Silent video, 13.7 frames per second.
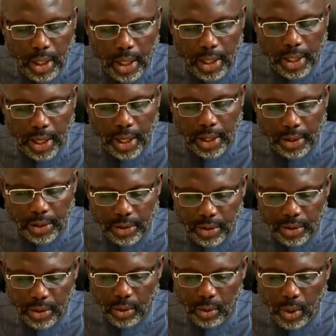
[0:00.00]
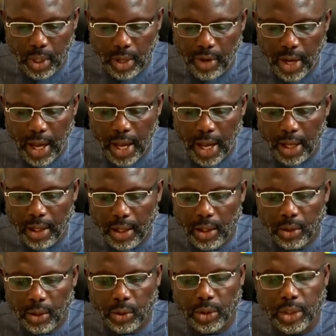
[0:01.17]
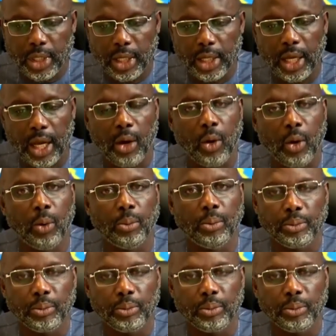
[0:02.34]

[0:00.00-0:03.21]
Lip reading: and girls who have had to stay at home.